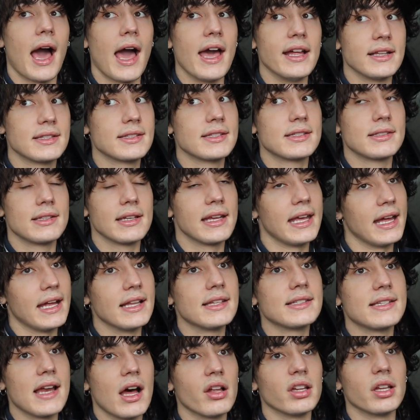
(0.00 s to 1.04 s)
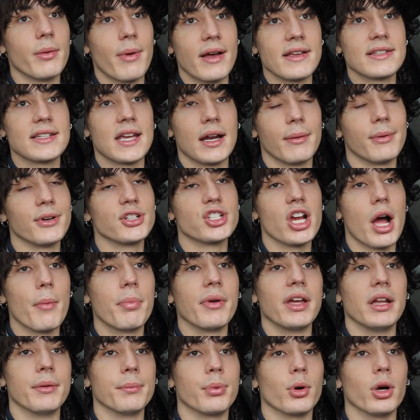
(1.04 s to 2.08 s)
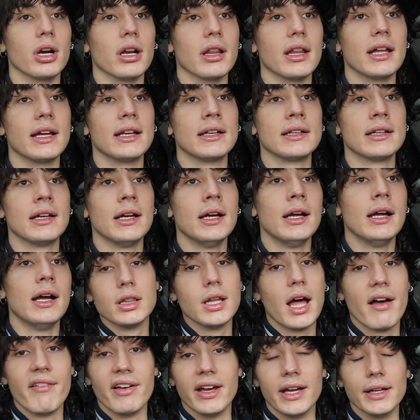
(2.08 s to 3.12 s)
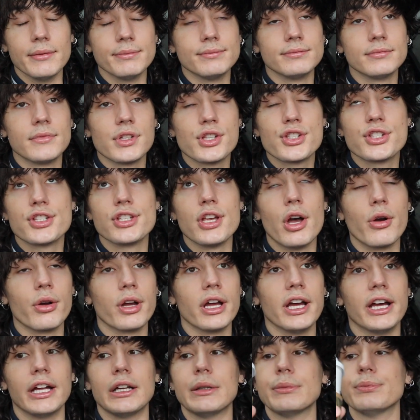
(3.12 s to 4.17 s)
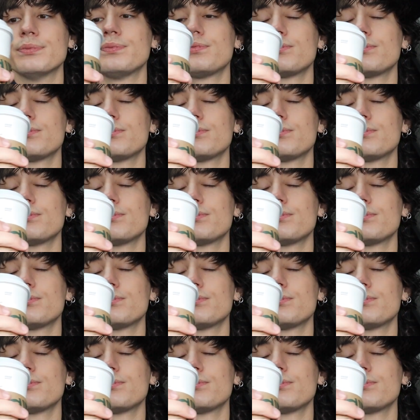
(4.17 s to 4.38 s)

it's hands down the best camera shop in Portland. Love it. It's so good.